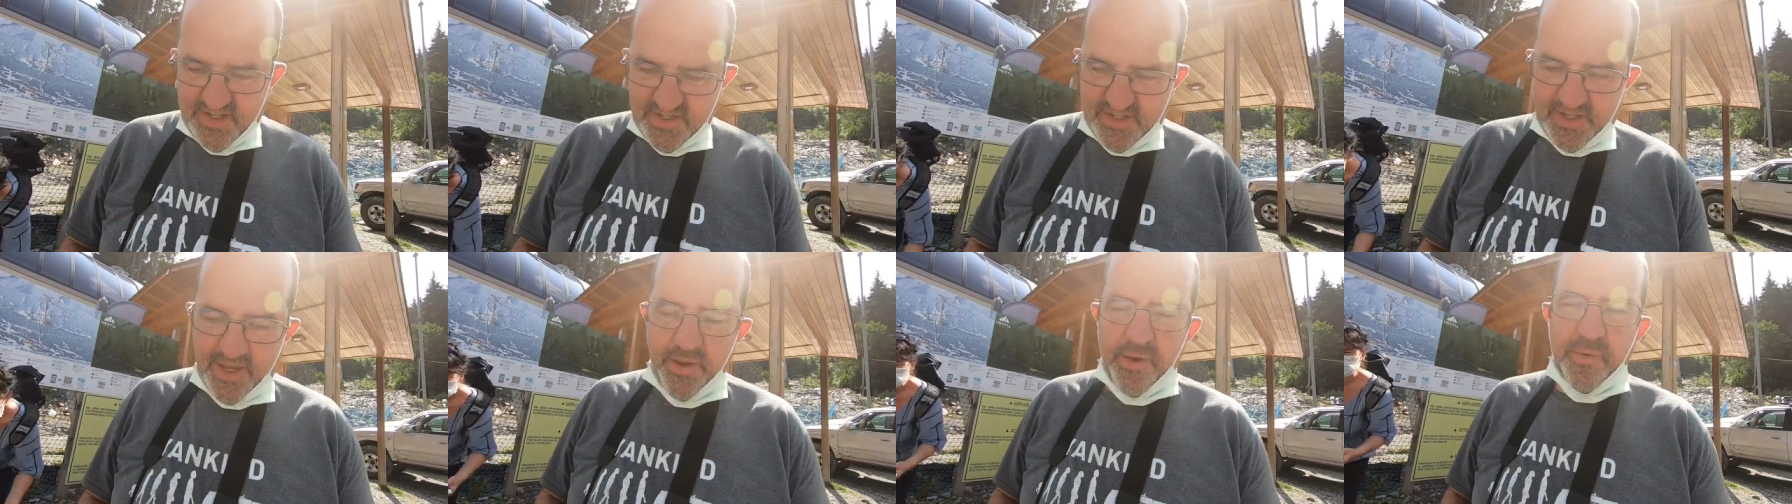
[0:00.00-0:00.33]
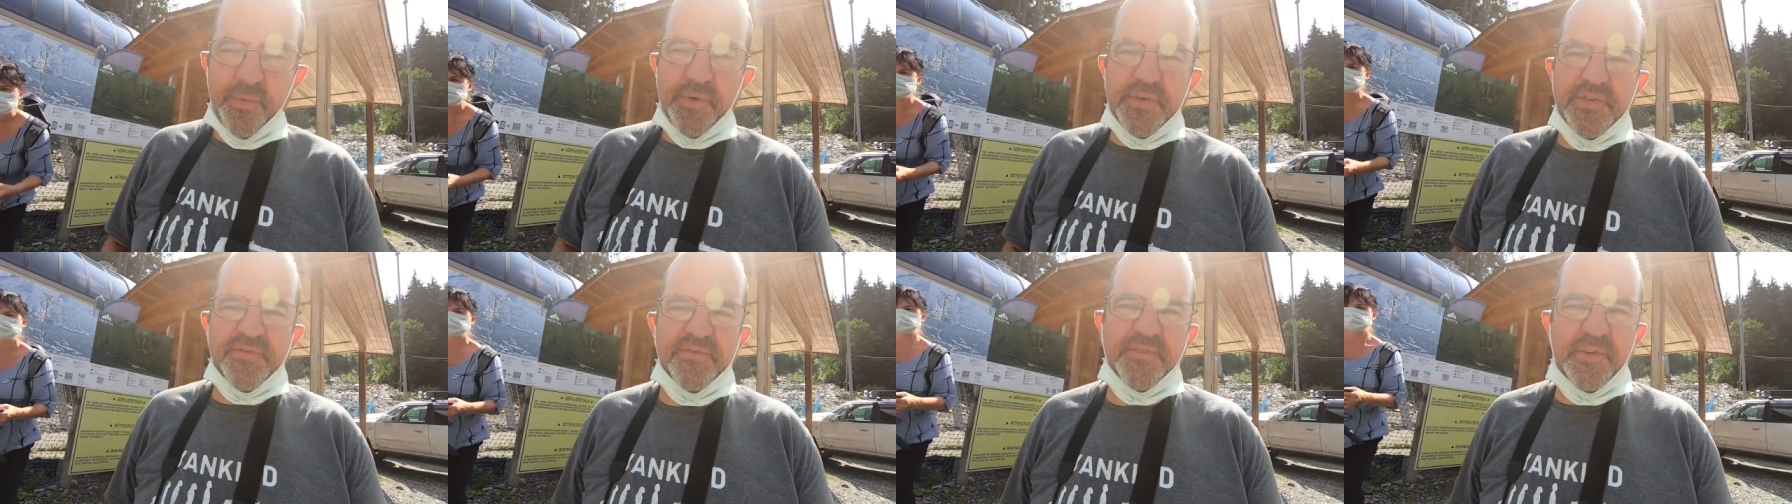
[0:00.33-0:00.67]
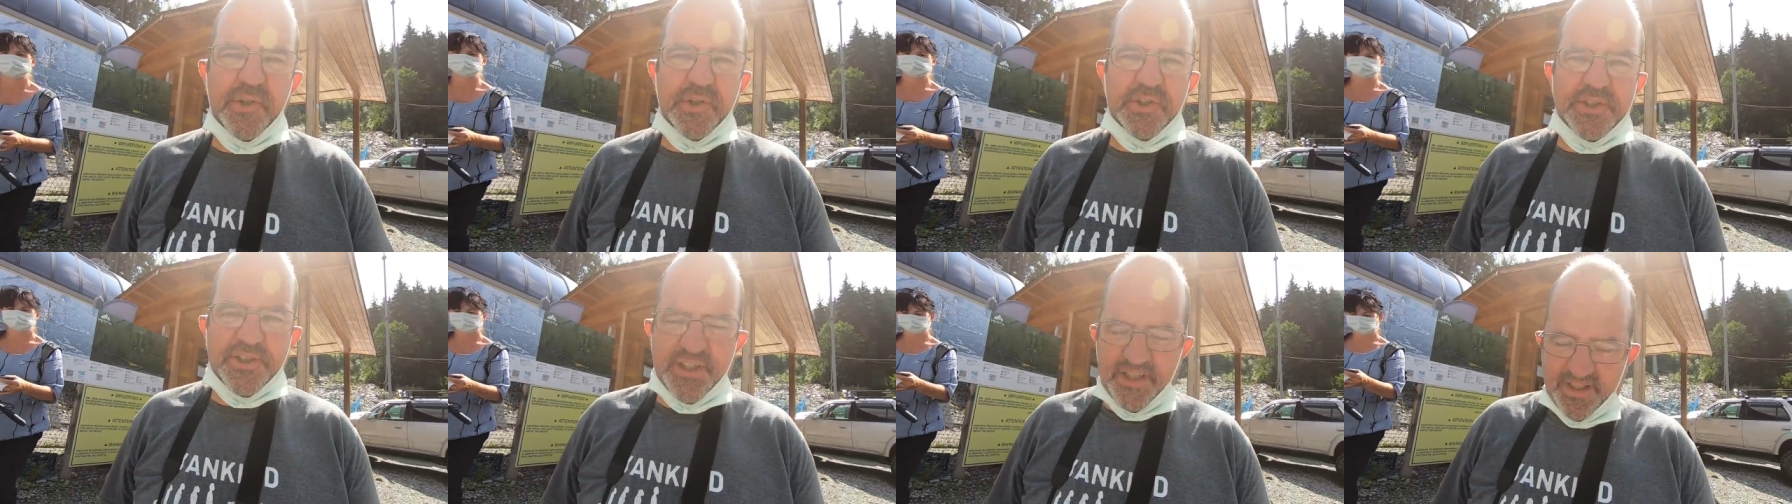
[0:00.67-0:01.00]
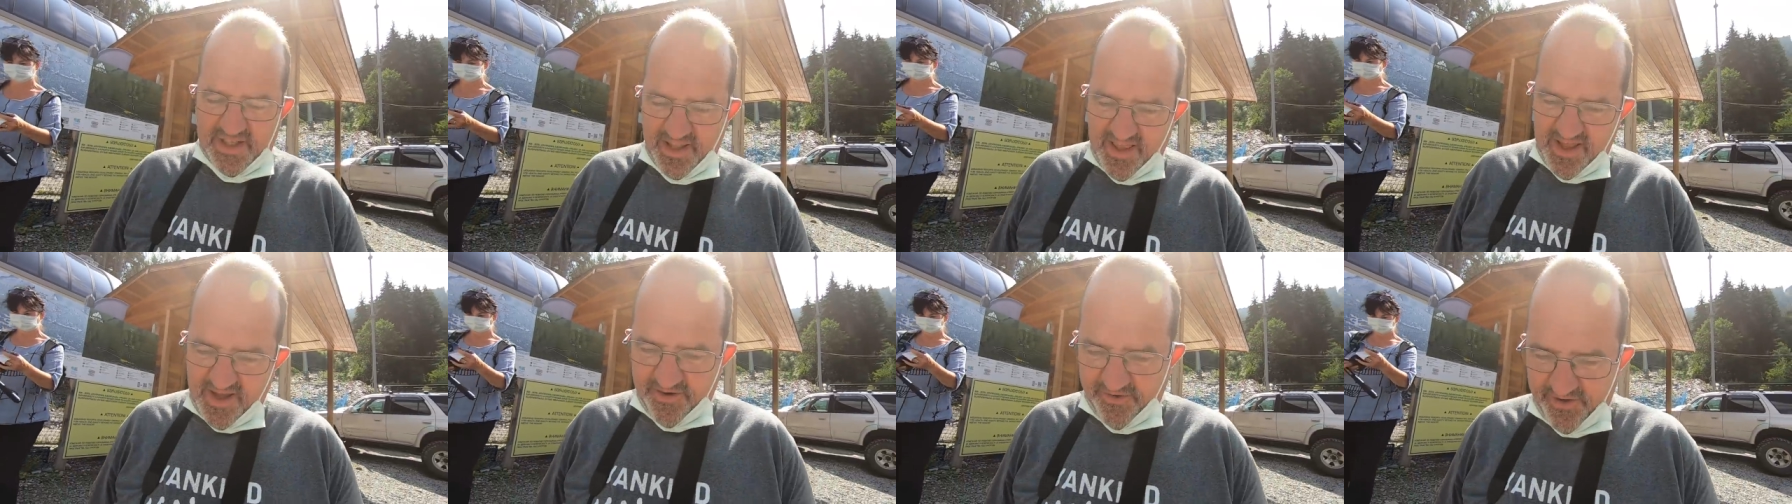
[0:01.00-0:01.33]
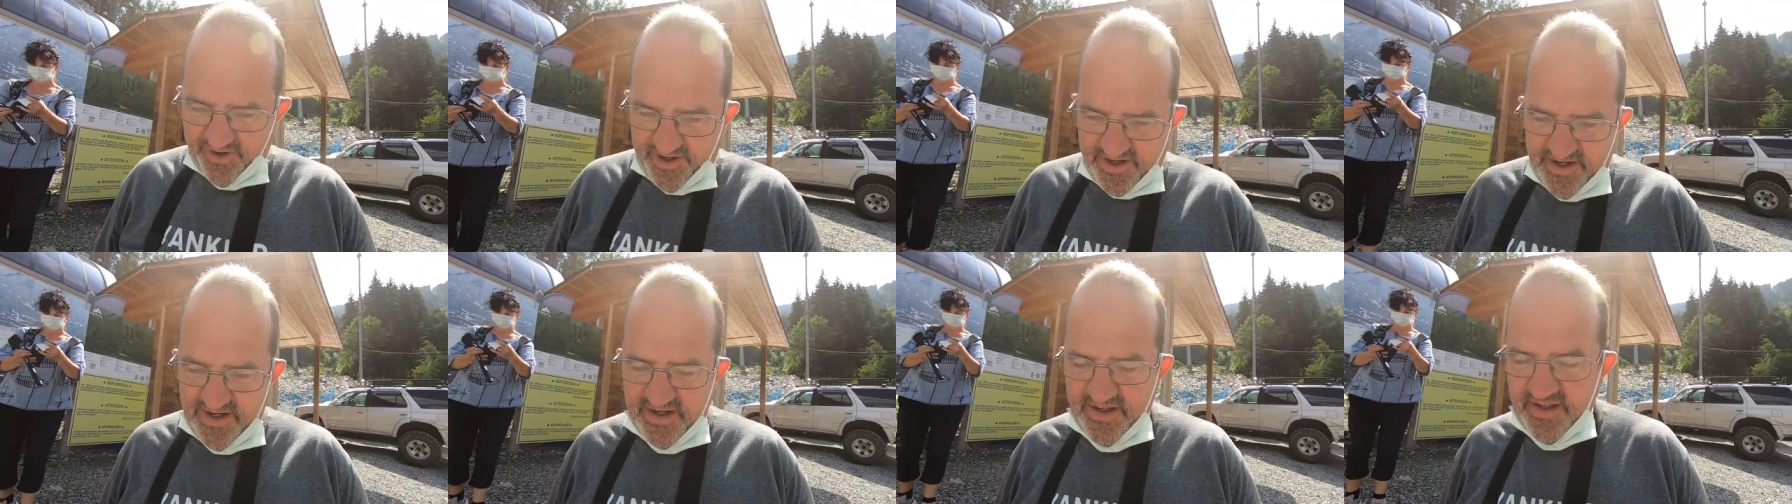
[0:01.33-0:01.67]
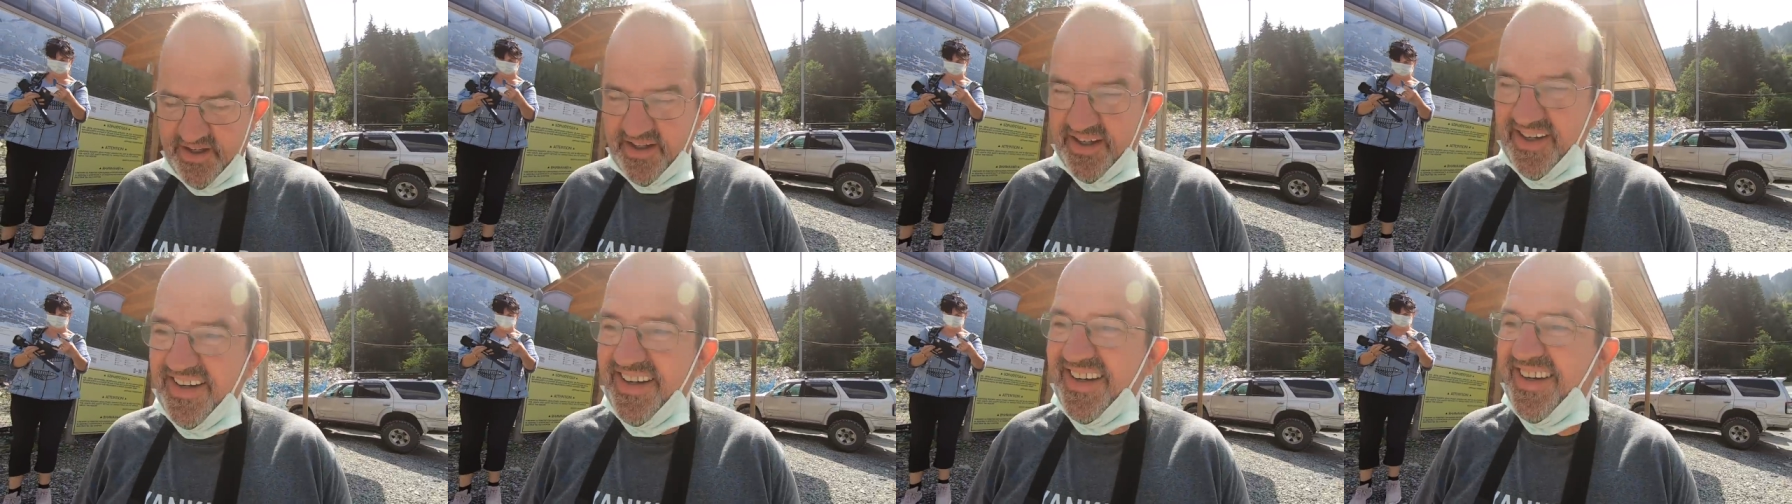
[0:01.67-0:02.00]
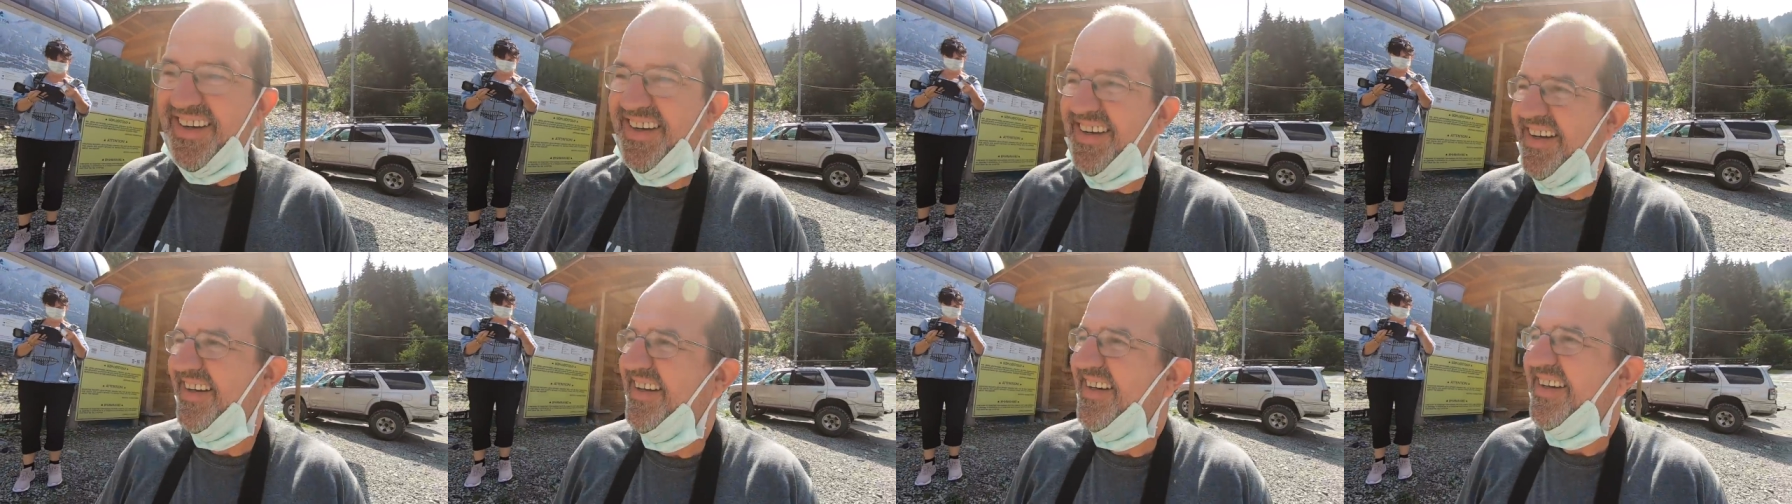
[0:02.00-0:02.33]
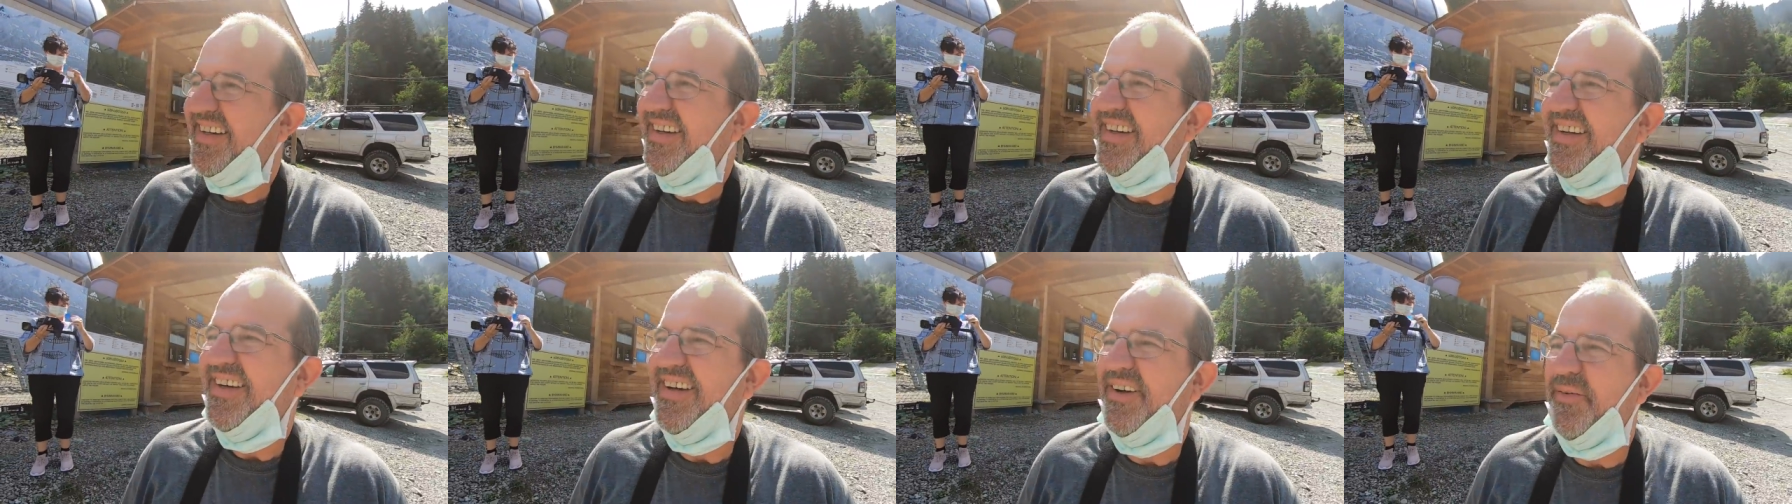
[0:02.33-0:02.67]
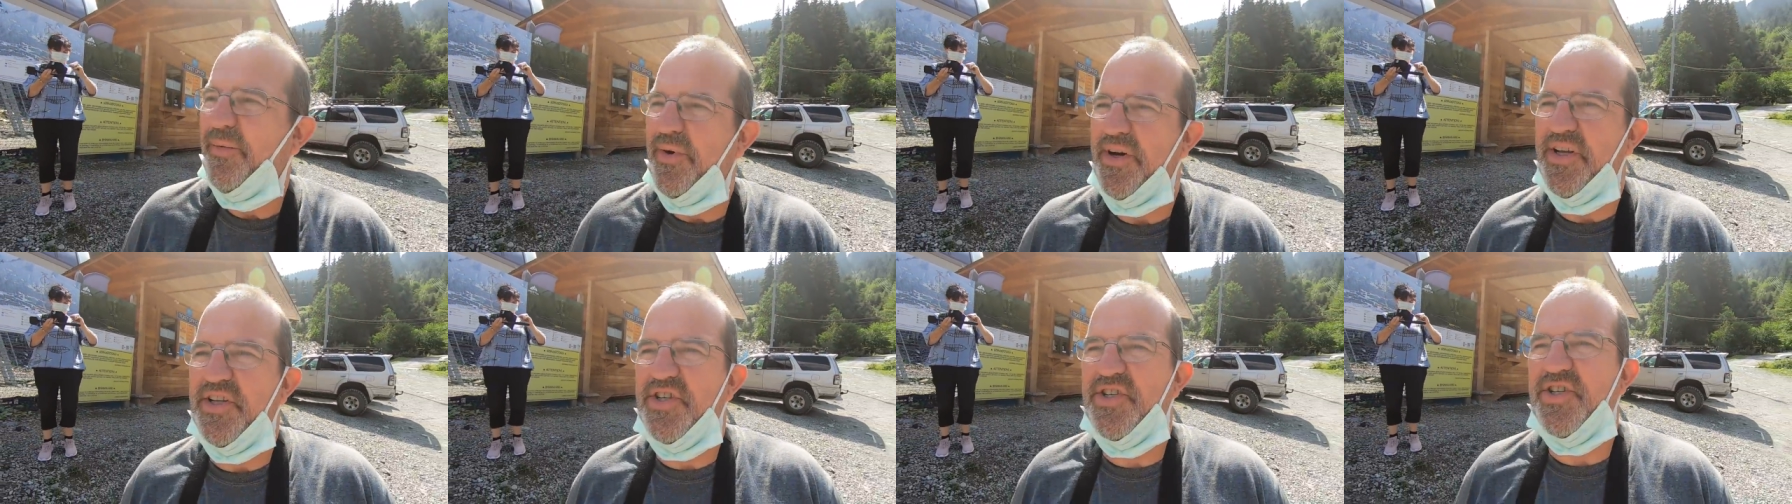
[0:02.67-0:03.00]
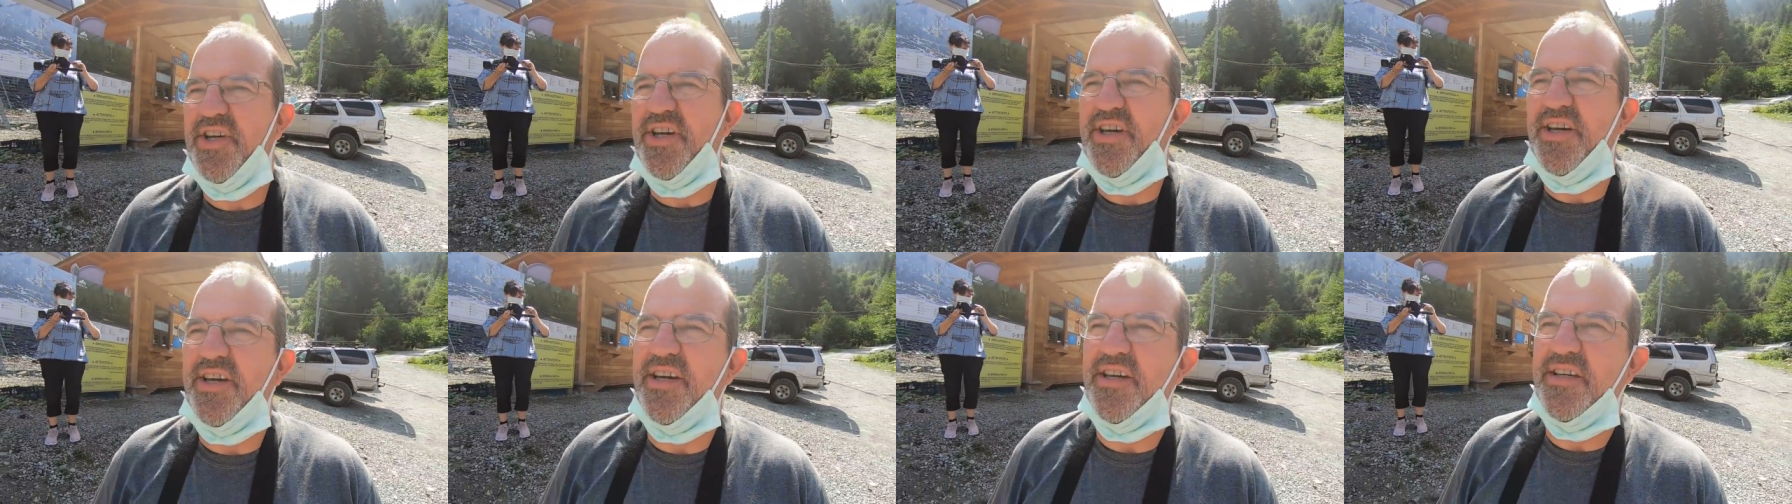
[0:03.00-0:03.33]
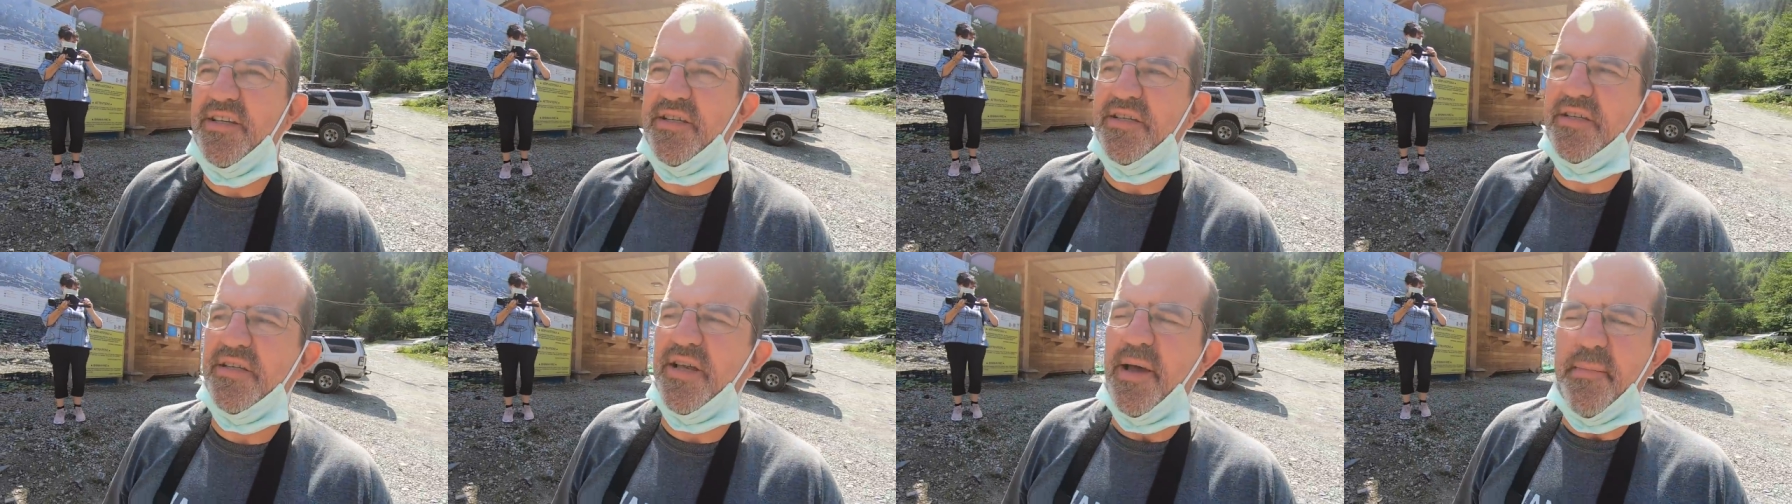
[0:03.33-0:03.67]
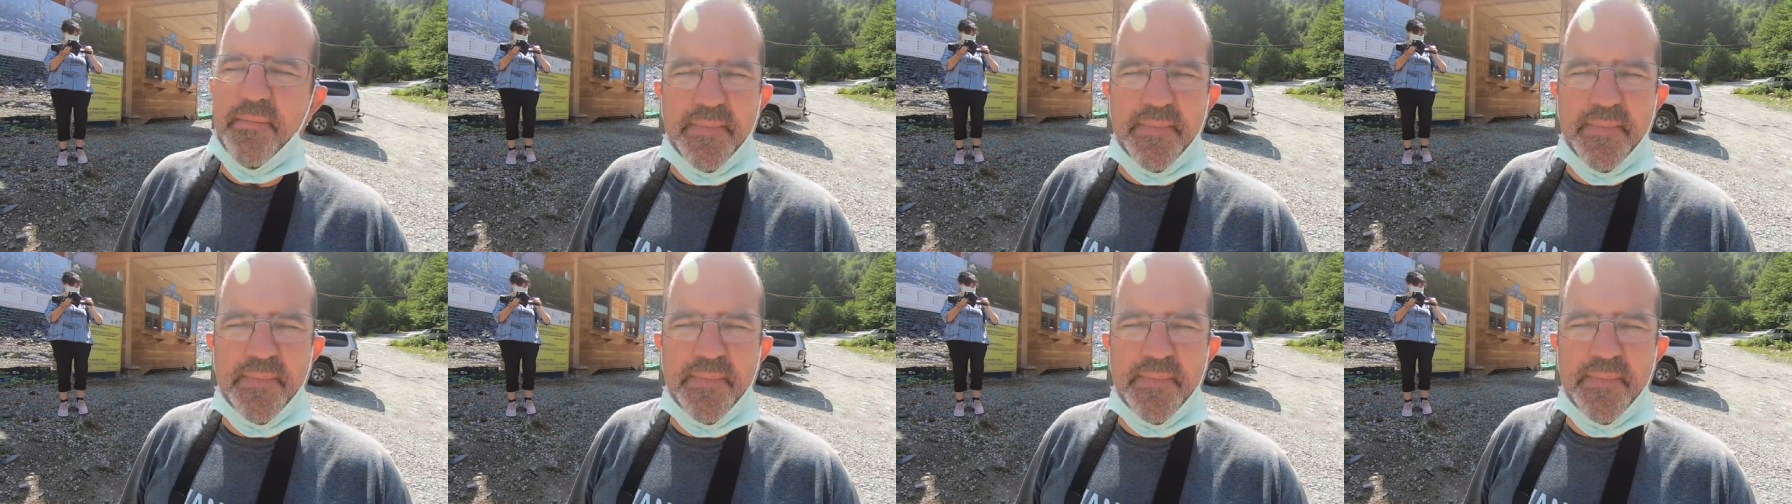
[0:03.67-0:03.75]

So it was 40 lari which is